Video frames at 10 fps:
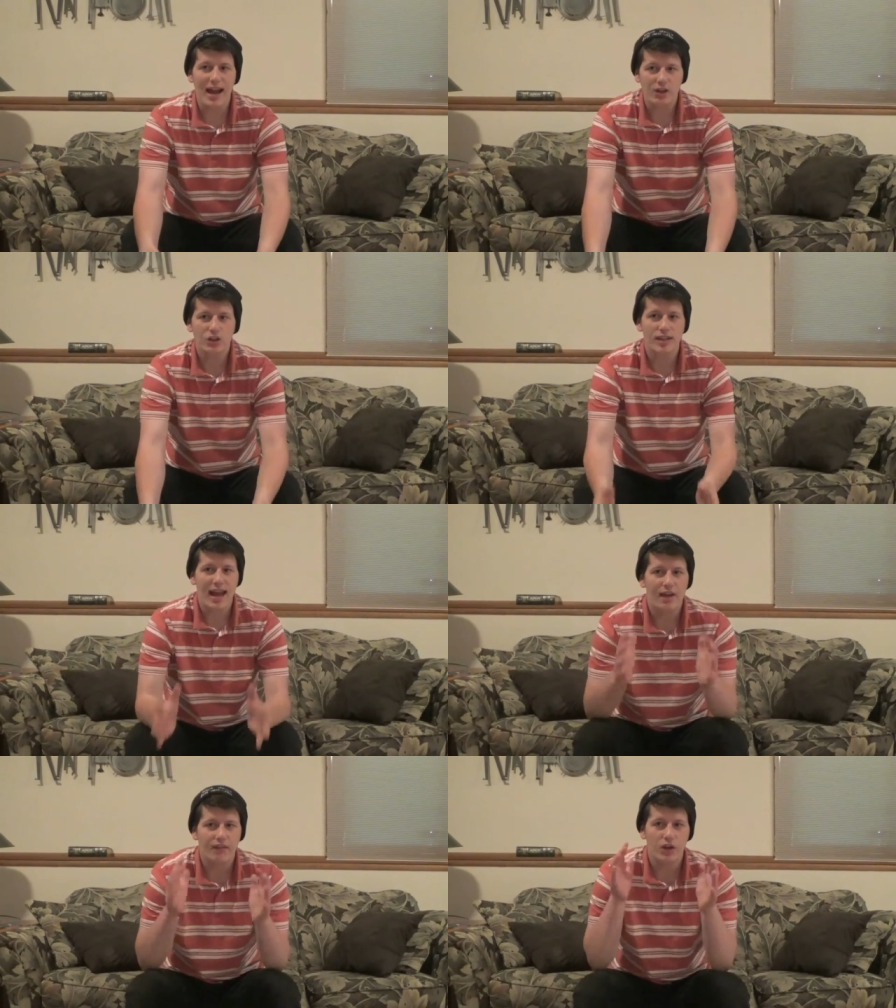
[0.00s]
actually
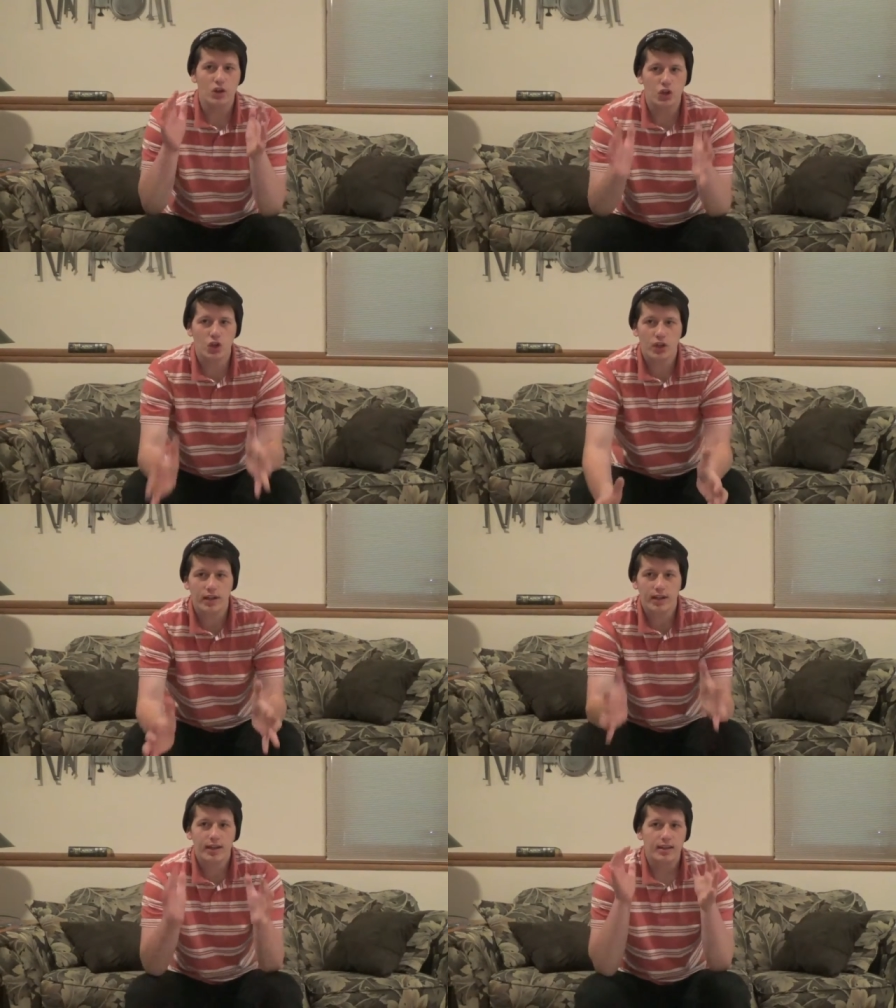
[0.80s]
have a
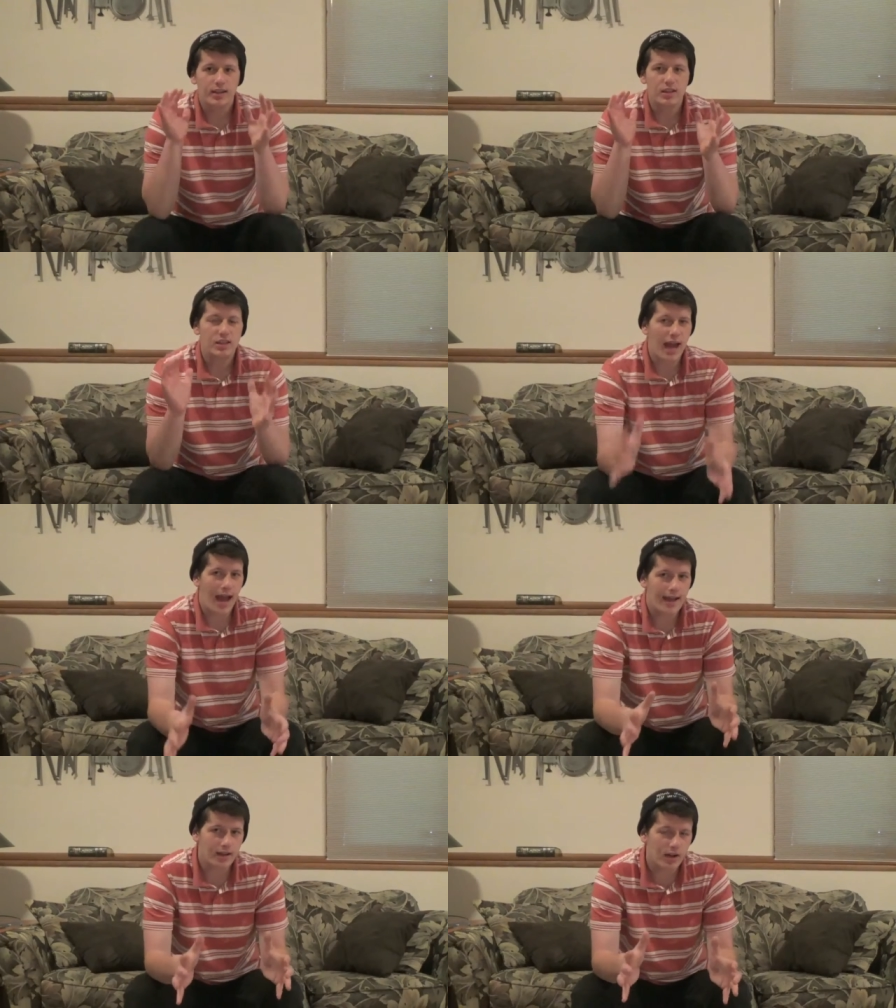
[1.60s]
good
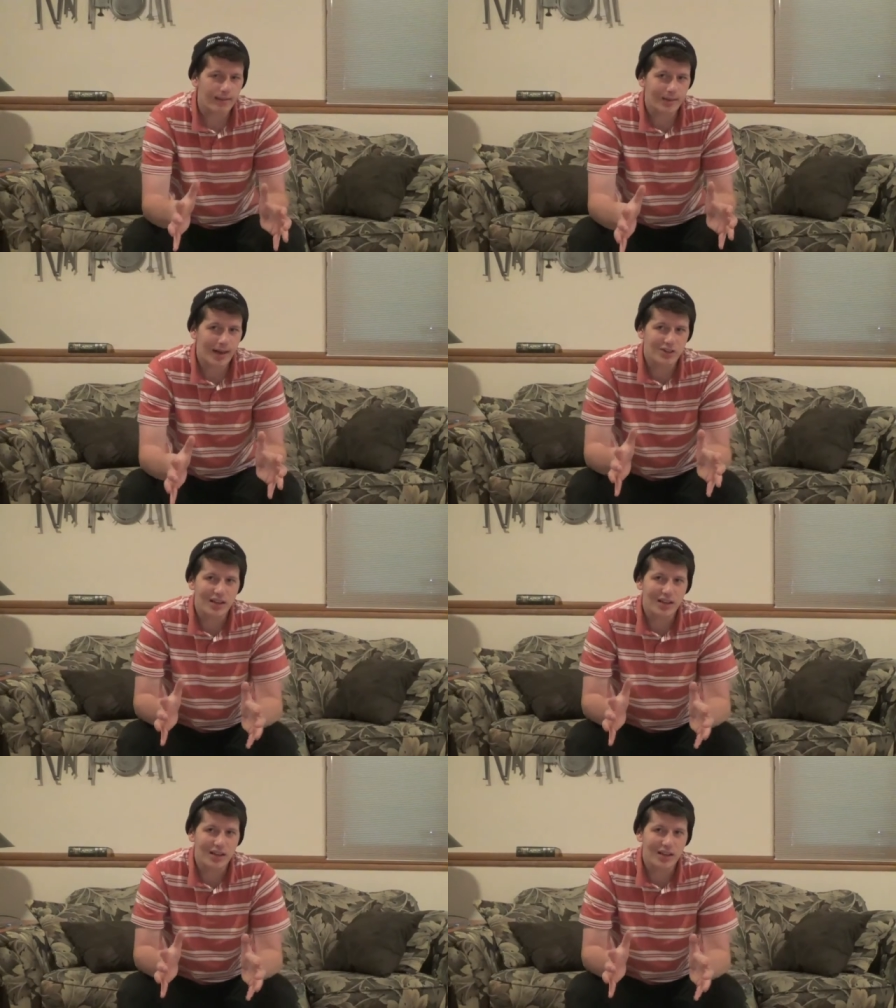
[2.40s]
dialogue